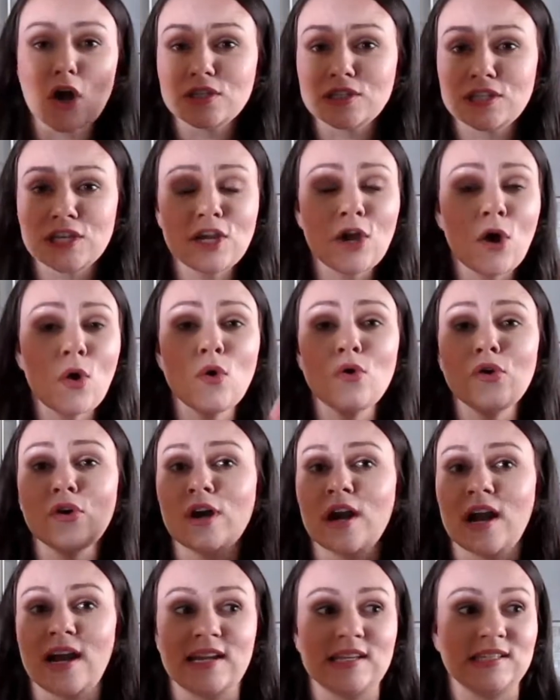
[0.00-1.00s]

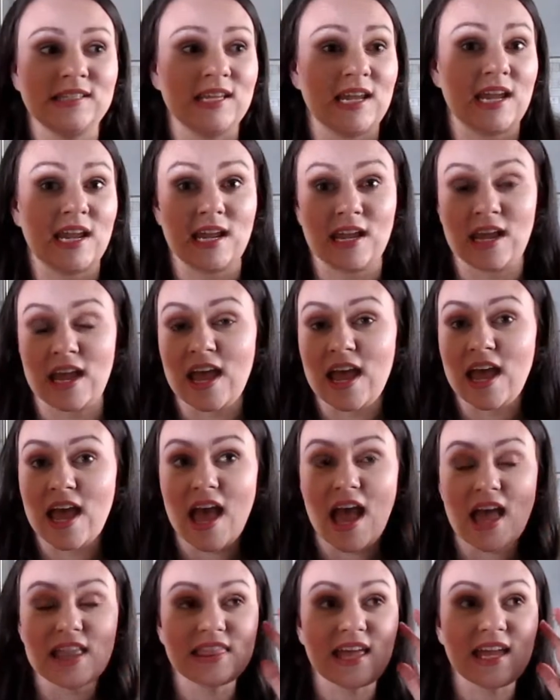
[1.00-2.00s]
deodorizing,
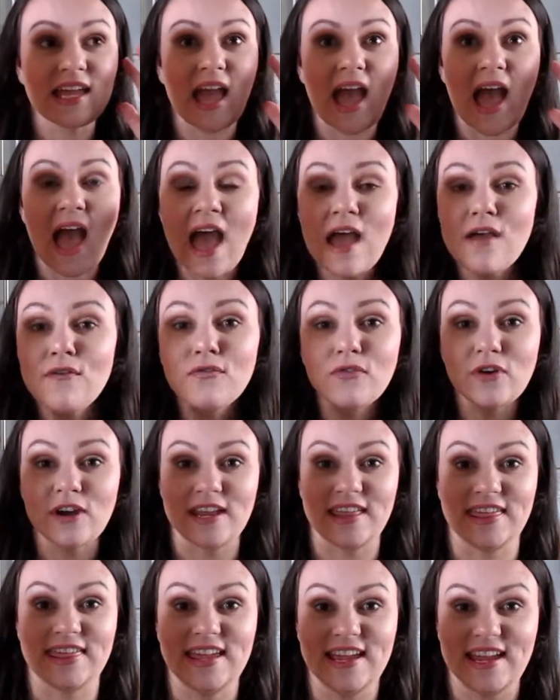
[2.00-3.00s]
like
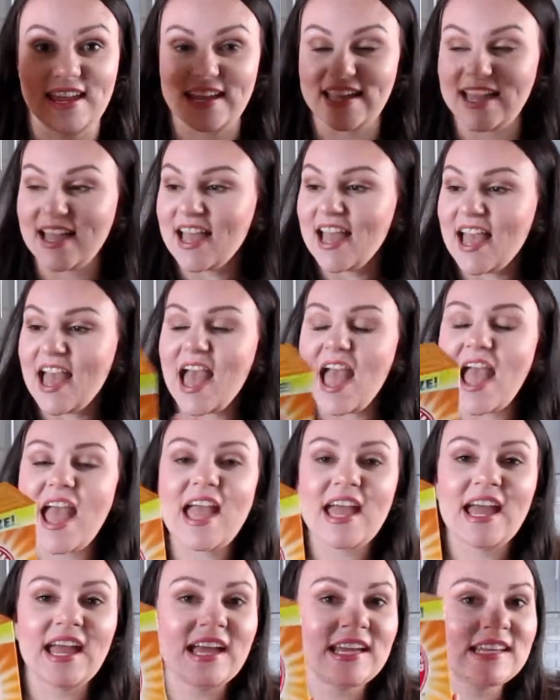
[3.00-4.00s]
everything.
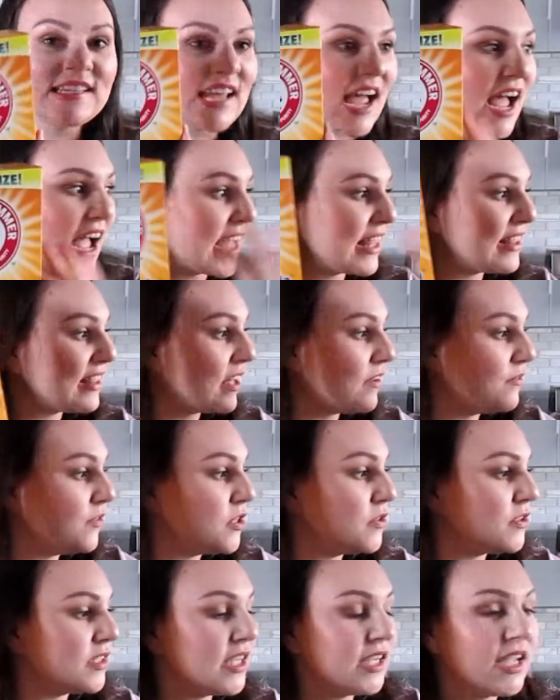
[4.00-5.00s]
And I love
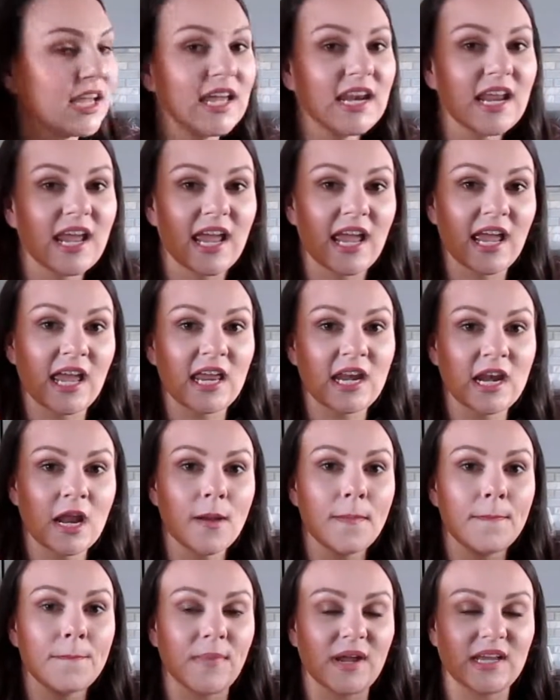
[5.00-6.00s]
using it
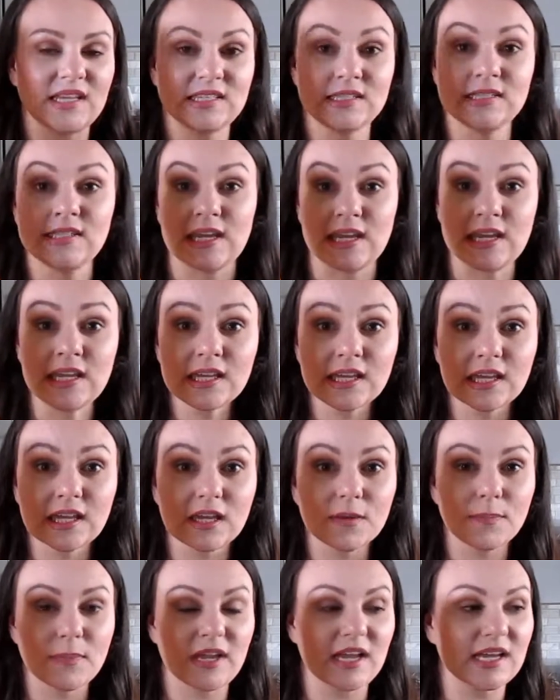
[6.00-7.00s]
in my sink
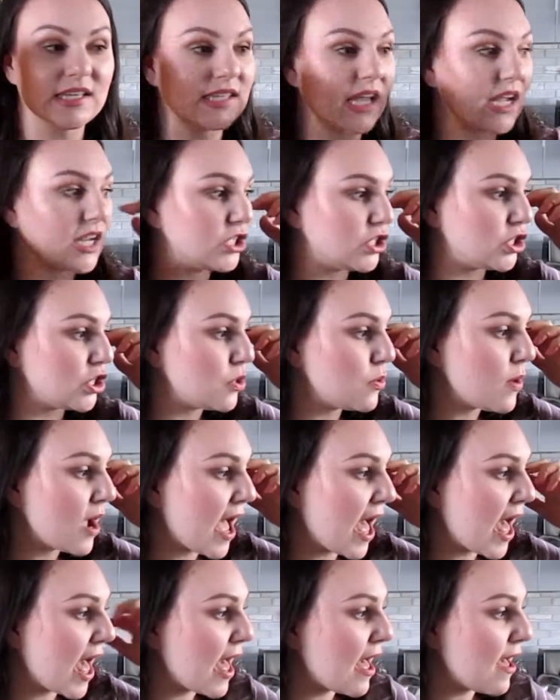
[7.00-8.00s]
because I do
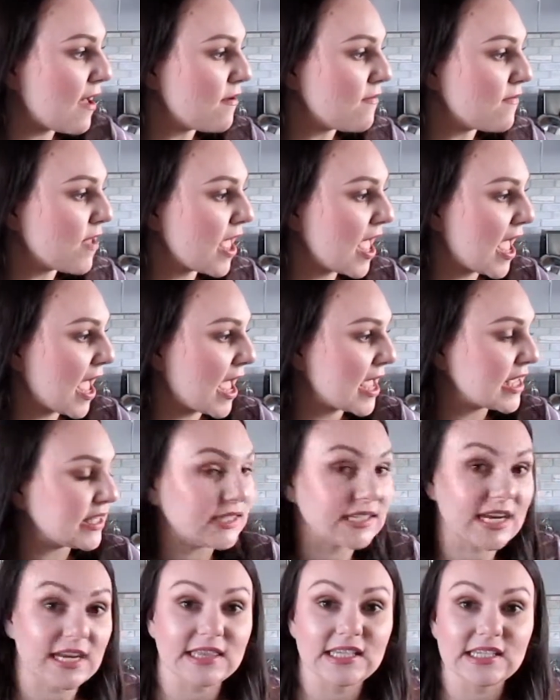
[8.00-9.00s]
have a
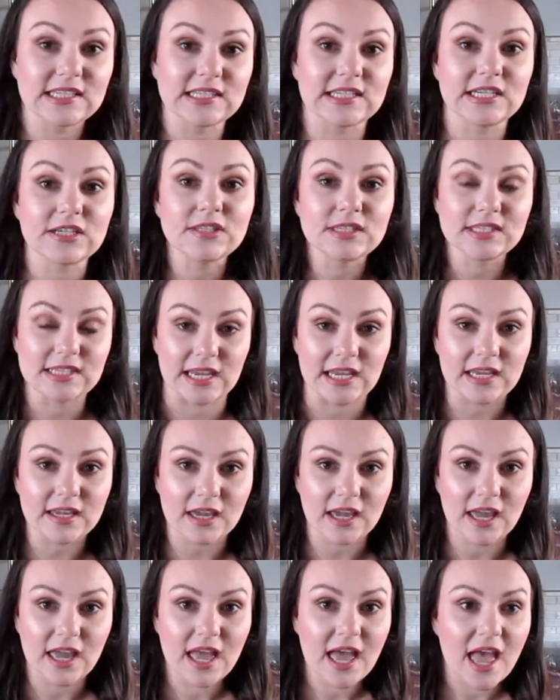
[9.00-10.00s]
stainless steel
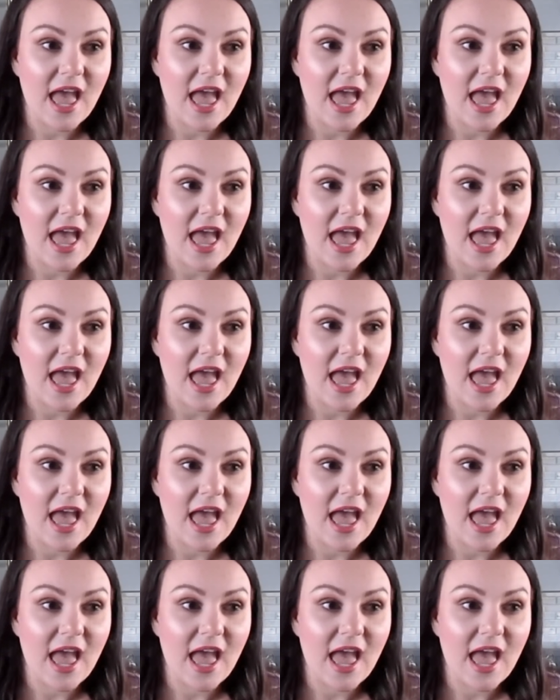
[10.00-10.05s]
sink,